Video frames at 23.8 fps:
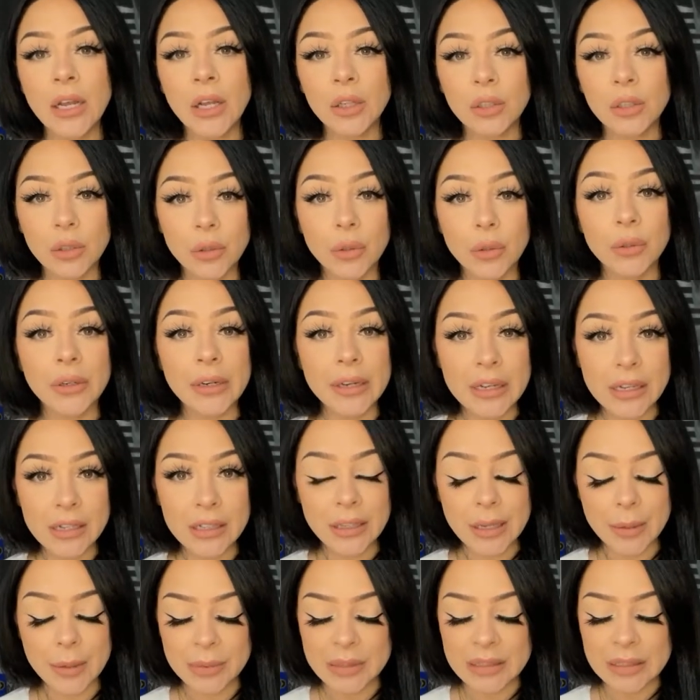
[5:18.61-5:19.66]
lunar
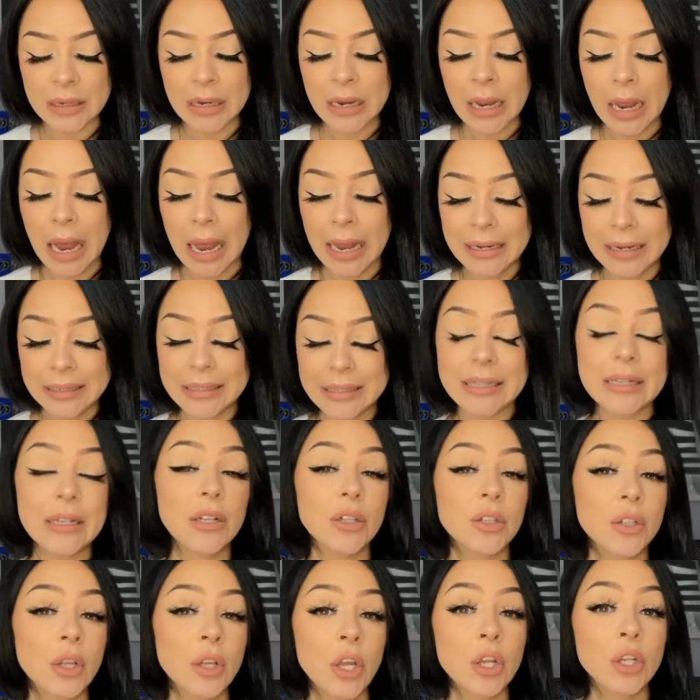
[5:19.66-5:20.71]
eclipse
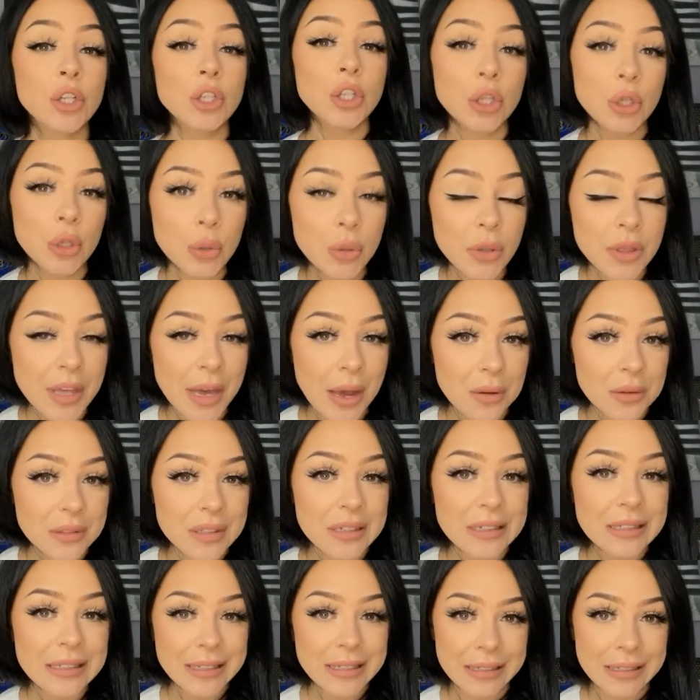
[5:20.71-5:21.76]
until
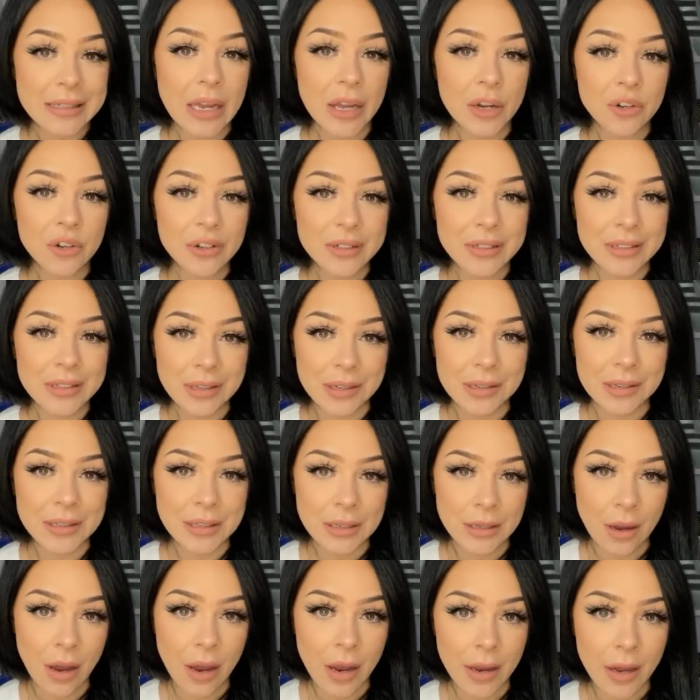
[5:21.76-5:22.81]

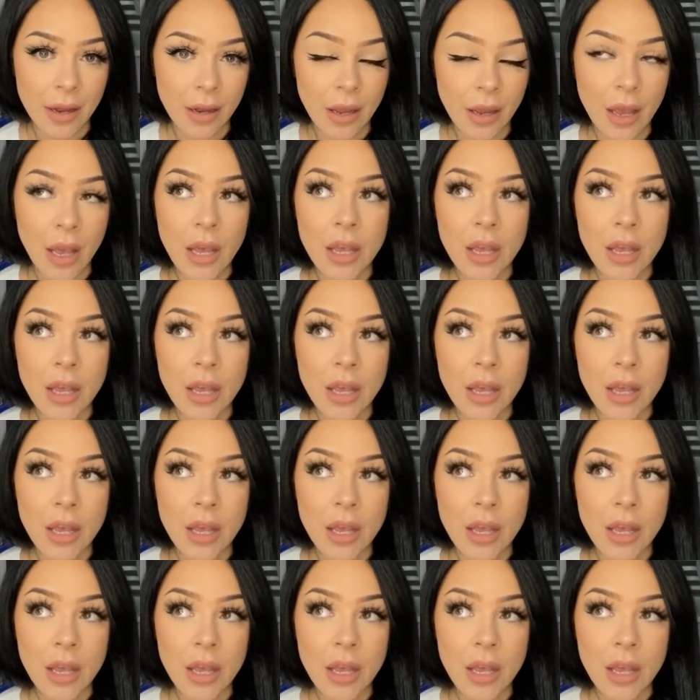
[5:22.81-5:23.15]
2669.